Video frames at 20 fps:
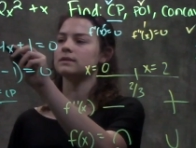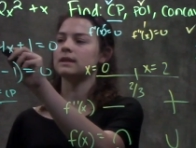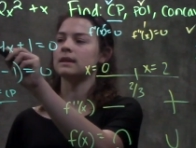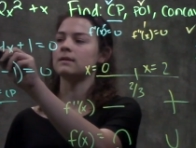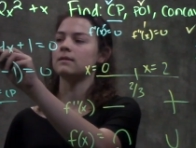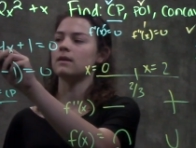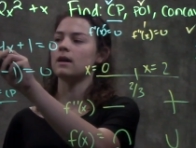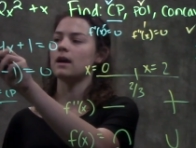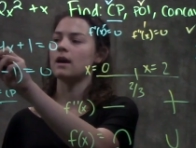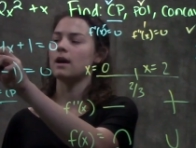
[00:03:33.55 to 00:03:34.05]
set
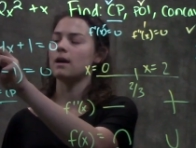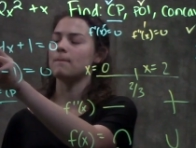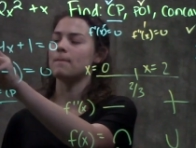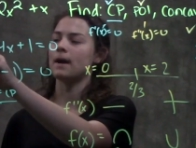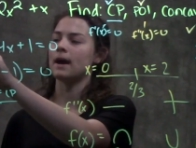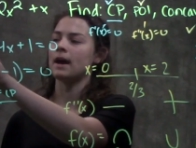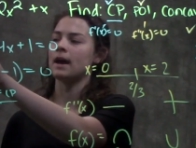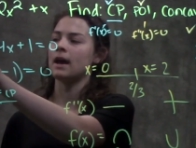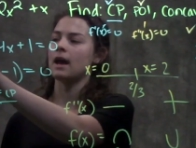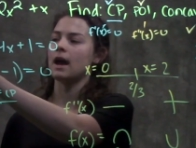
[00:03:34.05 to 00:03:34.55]

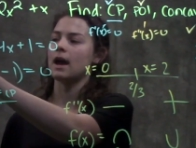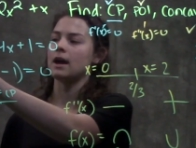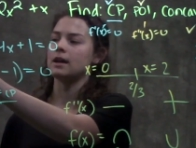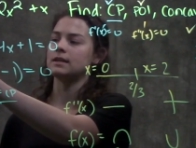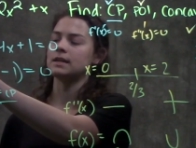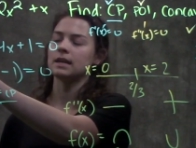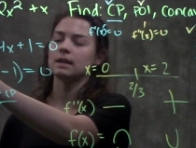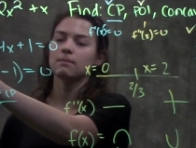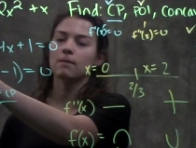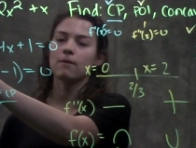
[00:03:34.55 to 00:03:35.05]
by uh,
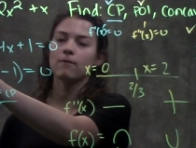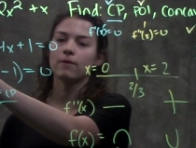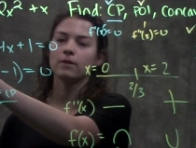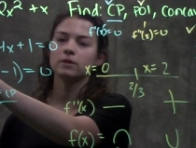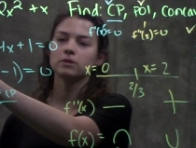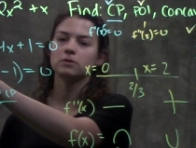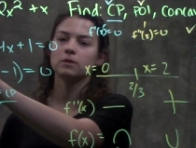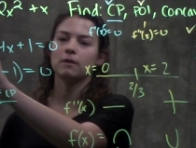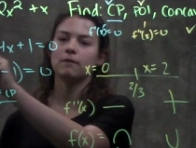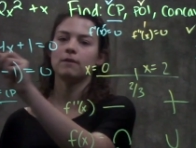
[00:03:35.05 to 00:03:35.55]
taking my
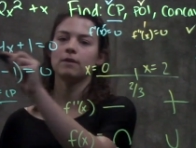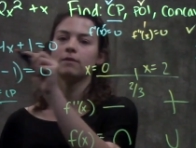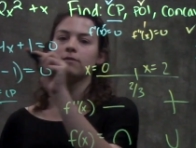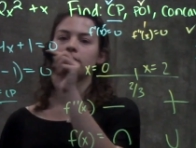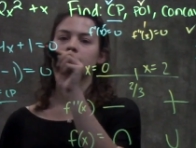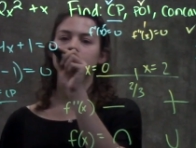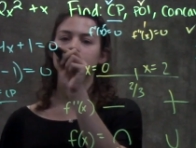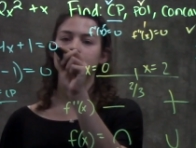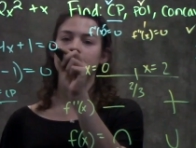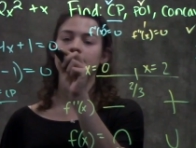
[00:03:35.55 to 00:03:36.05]
first derivative,
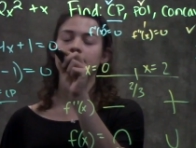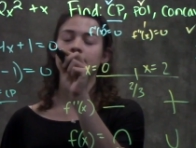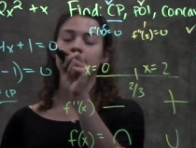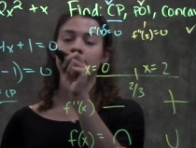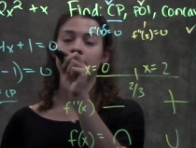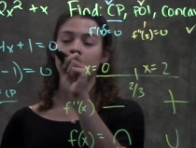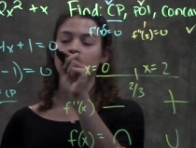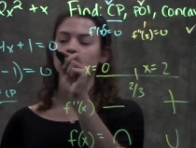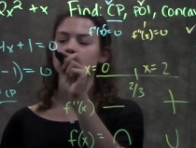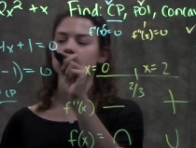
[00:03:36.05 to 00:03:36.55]
setting
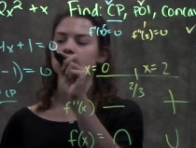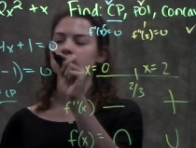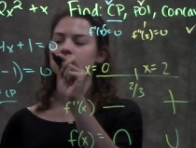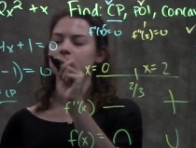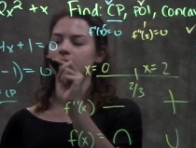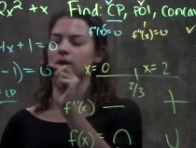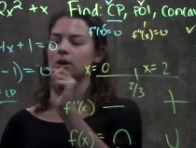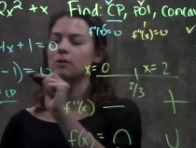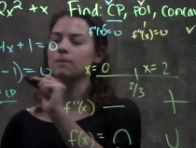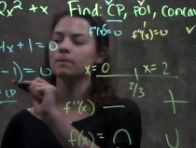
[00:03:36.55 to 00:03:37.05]
it equal to
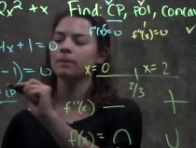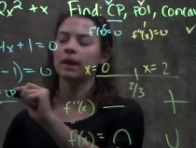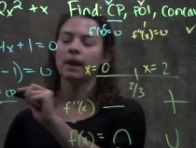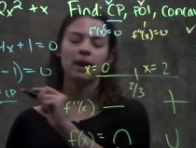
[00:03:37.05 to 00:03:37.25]
zero,